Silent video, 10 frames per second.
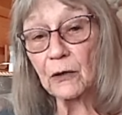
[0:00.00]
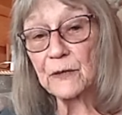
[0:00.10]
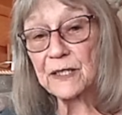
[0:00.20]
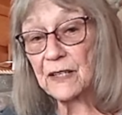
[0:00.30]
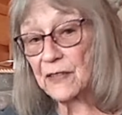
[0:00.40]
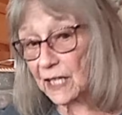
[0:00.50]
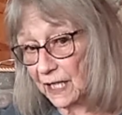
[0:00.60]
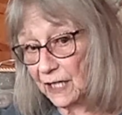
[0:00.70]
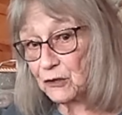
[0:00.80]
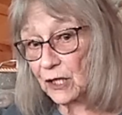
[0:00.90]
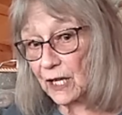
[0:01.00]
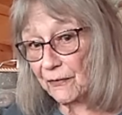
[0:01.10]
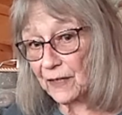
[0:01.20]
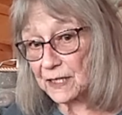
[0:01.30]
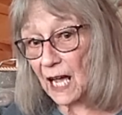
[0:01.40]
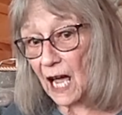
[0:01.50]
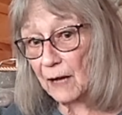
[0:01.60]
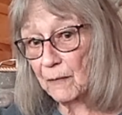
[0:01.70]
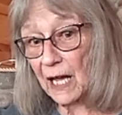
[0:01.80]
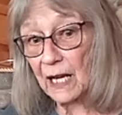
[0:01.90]
was in the kitchen at the
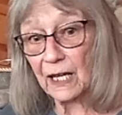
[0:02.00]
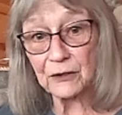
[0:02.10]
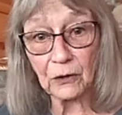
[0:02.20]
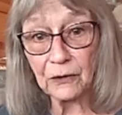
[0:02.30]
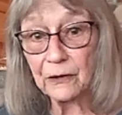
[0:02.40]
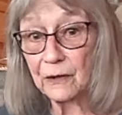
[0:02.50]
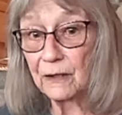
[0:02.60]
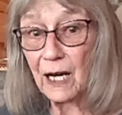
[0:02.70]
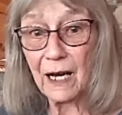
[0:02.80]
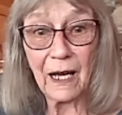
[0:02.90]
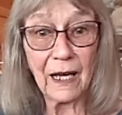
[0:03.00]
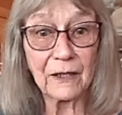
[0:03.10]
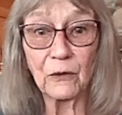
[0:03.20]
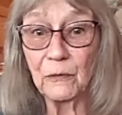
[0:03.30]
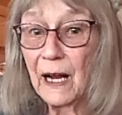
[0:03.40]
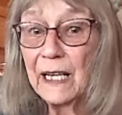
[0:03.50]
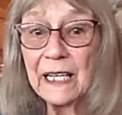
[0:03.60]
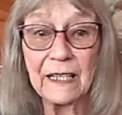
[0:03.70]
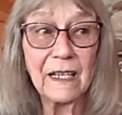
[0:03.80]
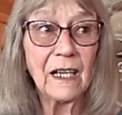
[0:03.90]
time and I told her, go,
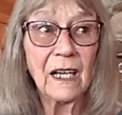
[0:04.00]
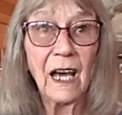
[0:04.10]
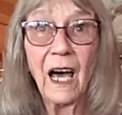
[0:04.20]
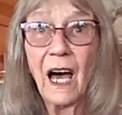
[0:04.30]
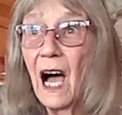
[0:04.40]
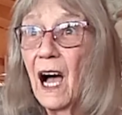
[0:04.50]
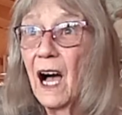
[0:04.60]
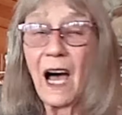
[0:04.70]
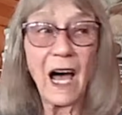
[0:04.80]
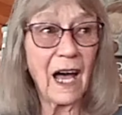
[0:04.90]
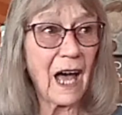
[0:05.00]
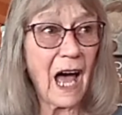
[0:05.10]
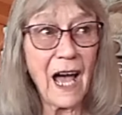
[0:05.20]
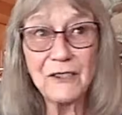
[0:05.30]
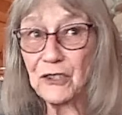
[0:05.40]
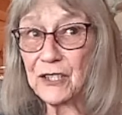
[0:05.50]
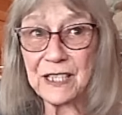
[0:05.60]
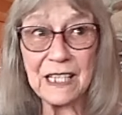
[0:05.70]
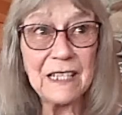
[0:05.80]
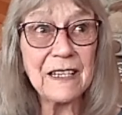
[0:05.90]
Ronnie, I just
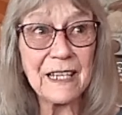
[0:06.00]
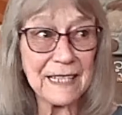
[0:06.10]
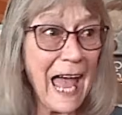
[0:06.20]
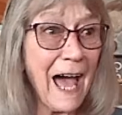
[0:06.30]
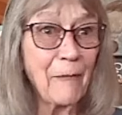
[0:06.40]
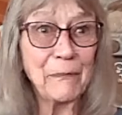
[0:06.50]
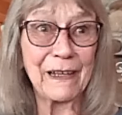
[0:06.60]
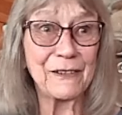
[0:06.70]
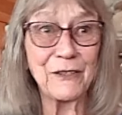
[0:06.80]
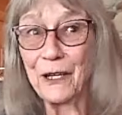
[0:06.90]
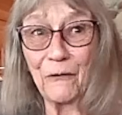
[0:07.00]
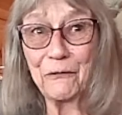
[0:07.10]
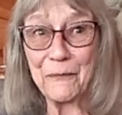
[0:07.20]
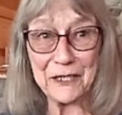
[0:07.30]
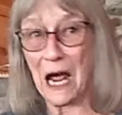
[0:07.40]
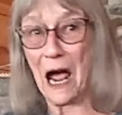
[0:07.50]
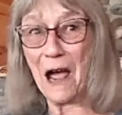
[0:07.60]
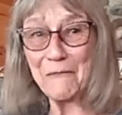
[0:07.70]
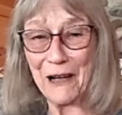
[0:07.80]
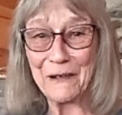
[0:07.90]
seen this happen, you know, from the
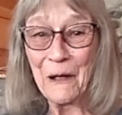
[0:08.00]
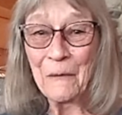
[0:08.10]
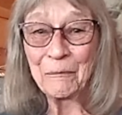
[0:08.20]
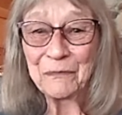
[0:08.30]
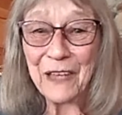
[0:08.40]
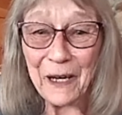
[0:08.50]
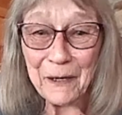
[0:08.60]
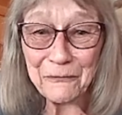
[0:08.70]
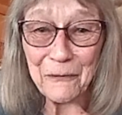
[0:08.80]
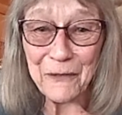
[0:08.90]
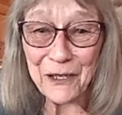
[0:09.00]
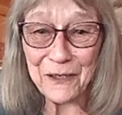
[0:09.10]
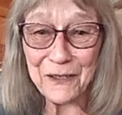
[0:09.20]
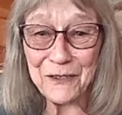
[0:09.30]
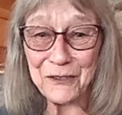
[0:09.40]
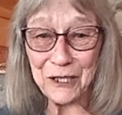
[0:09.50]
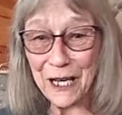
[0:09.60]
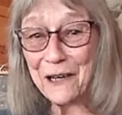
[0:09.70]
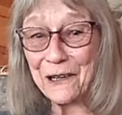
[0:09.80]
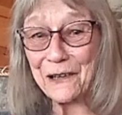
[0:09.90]
time I got up from the
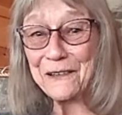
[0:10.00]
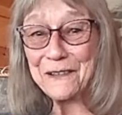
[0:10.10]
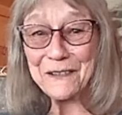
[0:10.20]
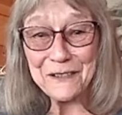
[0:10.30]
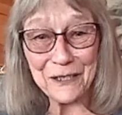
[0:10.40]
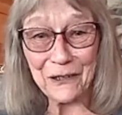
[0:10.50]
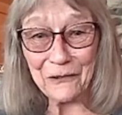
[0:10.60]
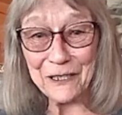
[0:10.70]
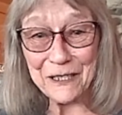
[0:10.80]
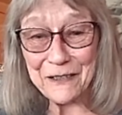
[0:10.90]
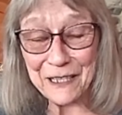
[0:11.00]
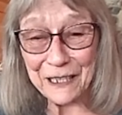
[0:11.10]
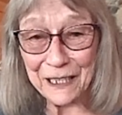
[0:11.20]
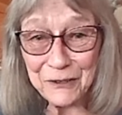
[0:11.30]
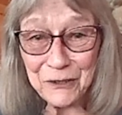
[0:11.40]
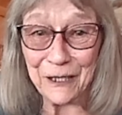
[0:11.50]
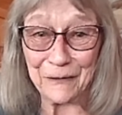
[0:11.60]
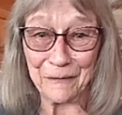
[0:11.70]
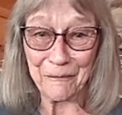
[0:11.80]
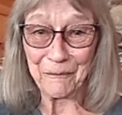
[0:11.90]
chair to go into the
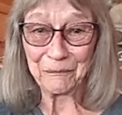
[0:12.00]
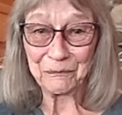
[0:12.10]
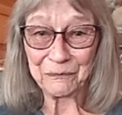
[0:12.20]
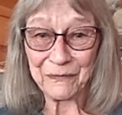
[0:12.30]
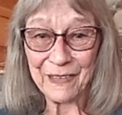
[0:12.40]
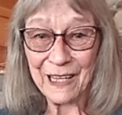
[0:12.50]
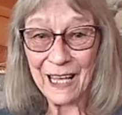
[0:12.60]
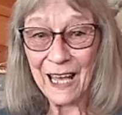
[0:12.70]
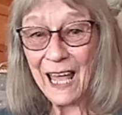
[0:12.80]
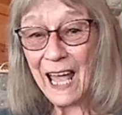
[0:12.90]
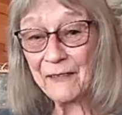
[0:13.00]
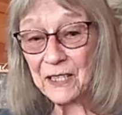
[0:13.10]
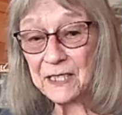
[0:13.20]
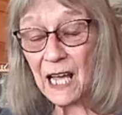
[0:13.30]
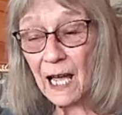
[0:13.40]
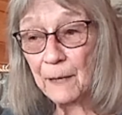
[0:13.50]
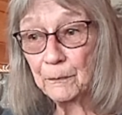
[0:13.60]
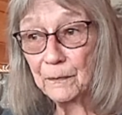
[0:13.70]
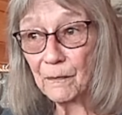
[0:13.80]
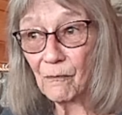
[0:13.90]
kitchen. At the
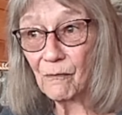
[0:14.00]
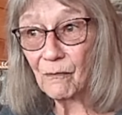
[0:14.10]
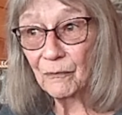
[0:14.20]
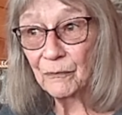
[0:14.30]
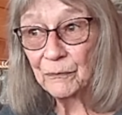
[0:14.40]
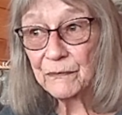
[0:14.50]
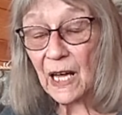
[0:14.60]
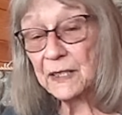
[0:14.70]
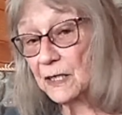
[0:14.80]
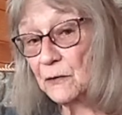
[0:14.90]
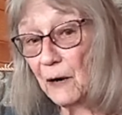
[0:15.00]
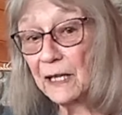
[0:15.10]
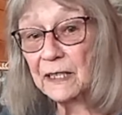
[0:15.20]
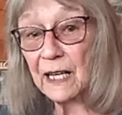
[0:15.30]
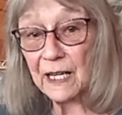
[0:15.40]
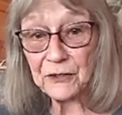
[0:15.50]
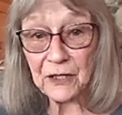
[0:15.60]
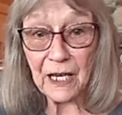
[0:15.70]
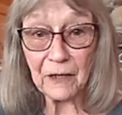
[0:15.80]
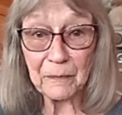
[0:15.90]
time, I didn't recognize the
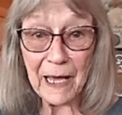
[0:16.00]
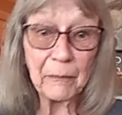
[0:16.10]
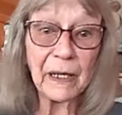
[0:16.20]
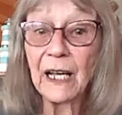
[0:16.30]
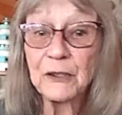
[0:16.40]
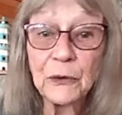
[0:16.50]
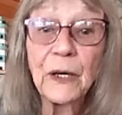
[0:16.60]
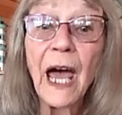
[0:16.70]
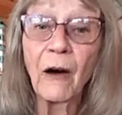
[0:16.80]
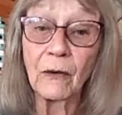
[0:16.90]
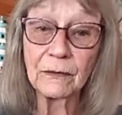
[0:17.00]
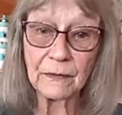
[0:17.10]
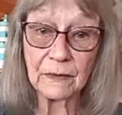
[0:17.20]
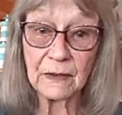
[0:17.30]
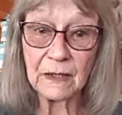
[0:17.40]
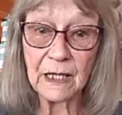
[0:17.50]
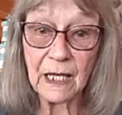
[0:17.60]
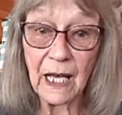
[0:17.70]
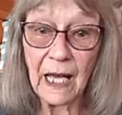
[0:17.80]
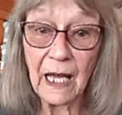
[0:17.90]
young man, but I do now.
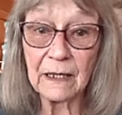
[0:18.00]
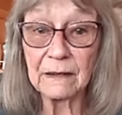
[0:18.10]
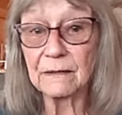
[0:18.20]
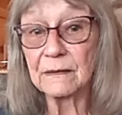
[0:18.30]
And